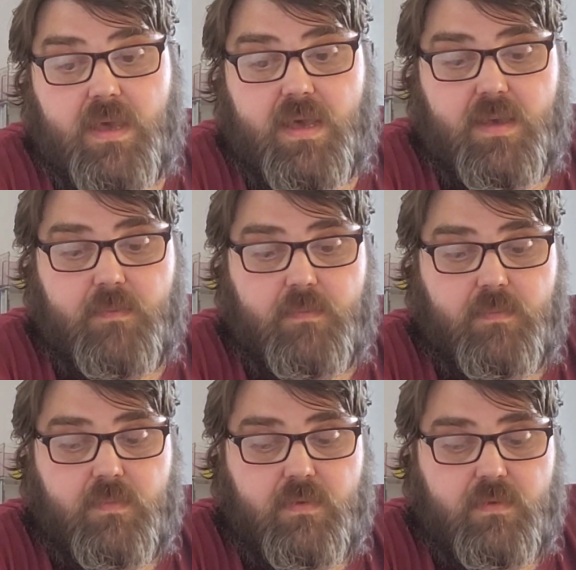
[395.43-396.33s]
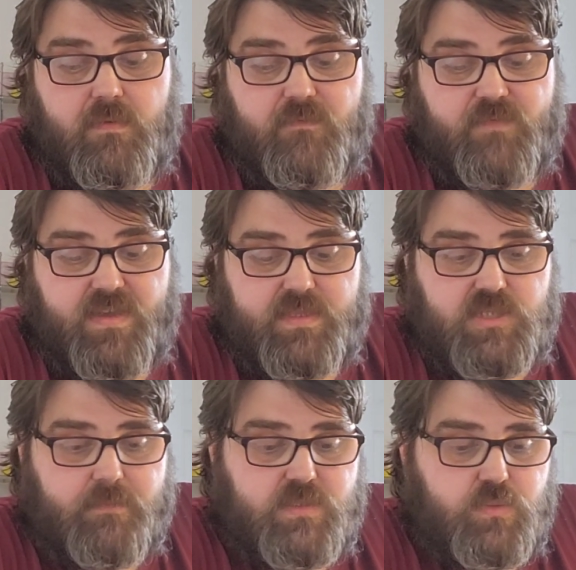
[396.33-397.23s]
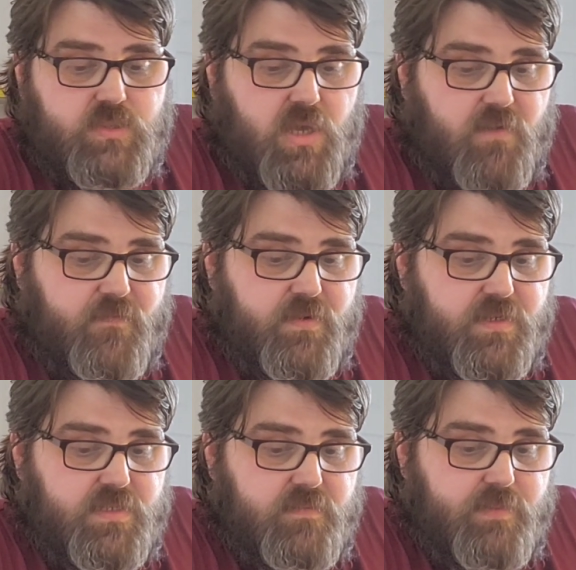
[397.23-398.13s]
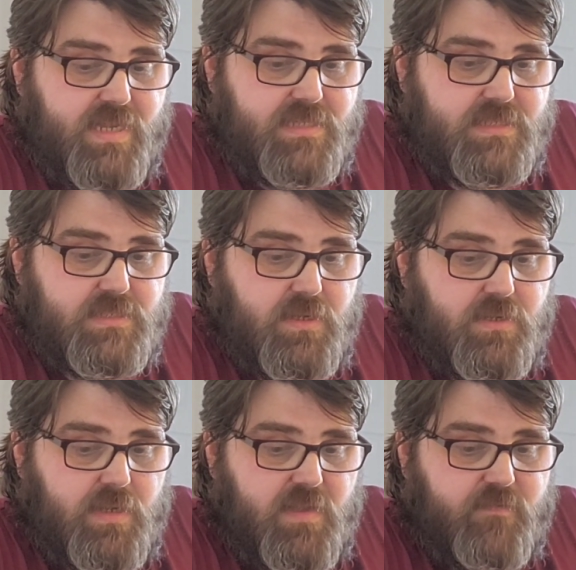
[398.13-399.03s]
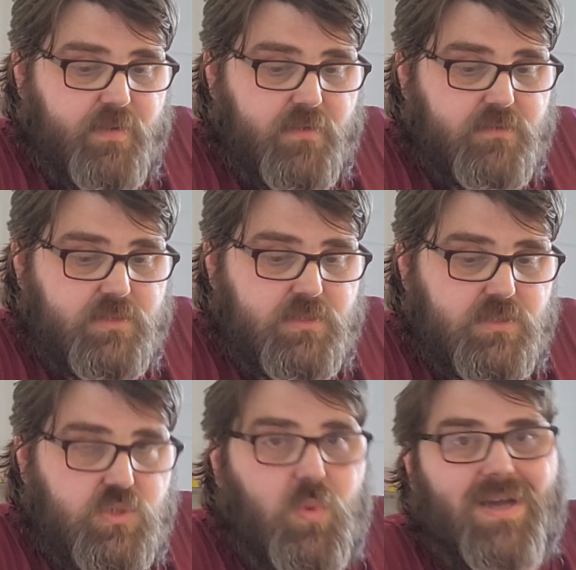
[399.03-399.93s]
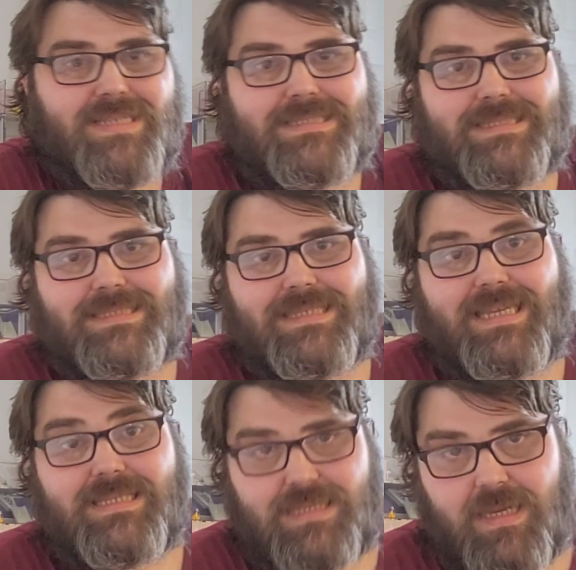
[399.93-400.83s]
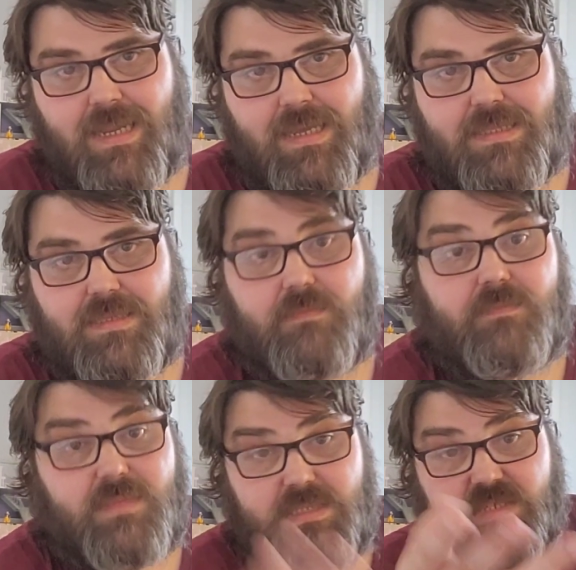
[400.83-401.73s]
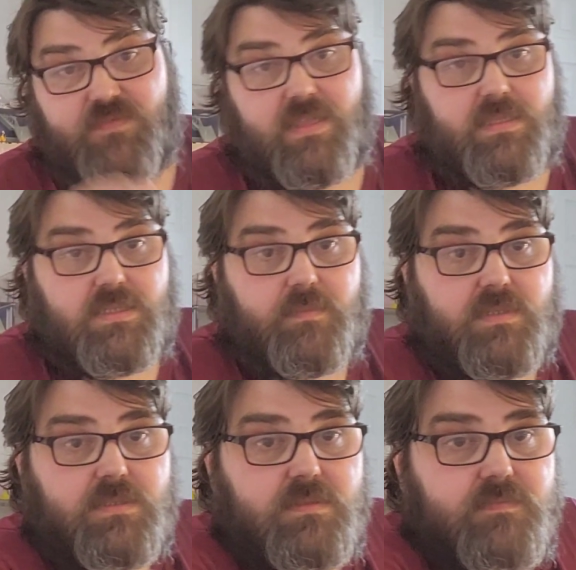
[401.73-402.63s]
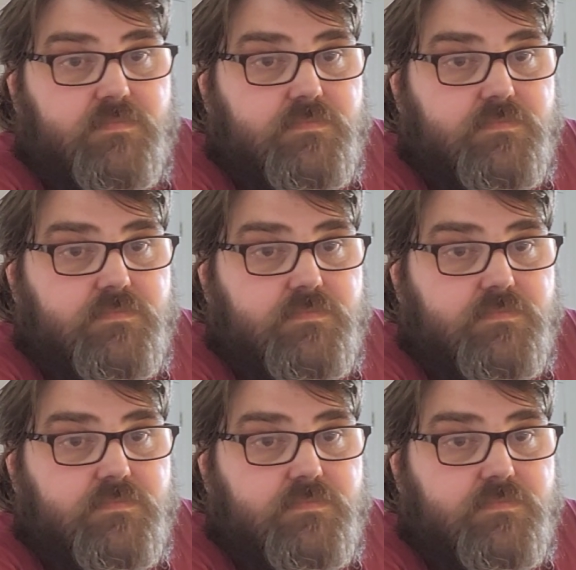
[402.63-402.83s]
Father Thomas was offered places on lifeboats twice and declined them. This is Father Thomas.